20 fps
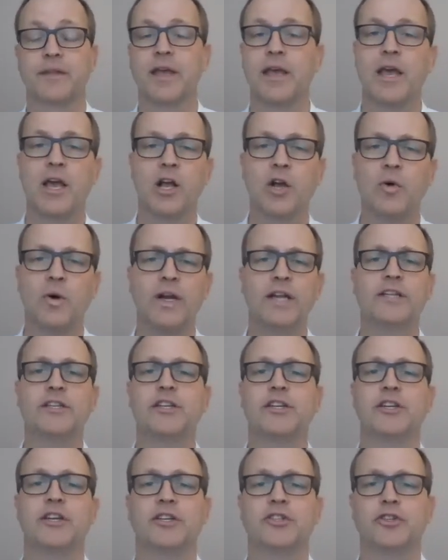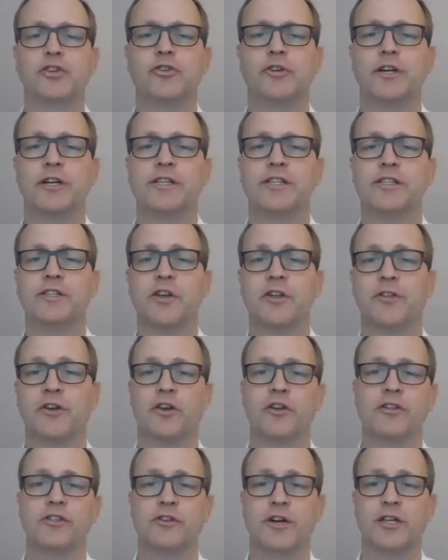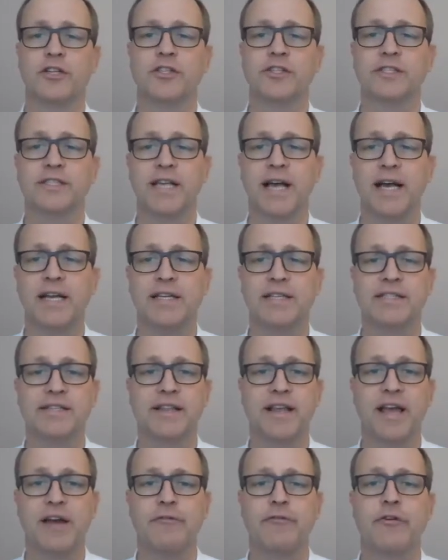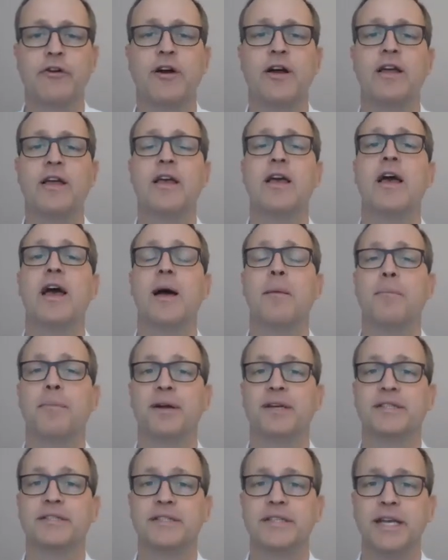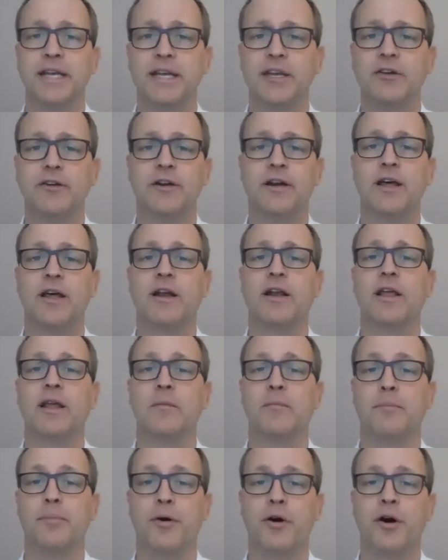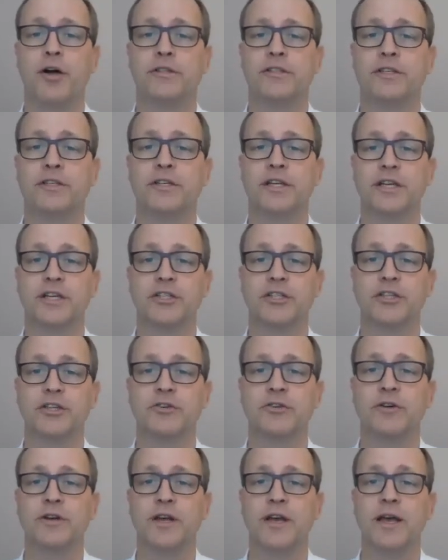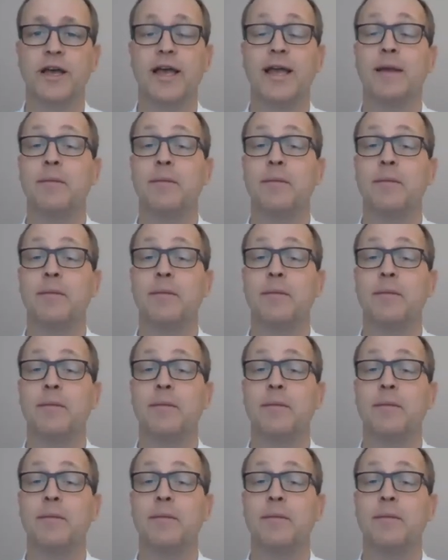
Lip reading: Quality assurance on the construction site is therefore a particularly important issue in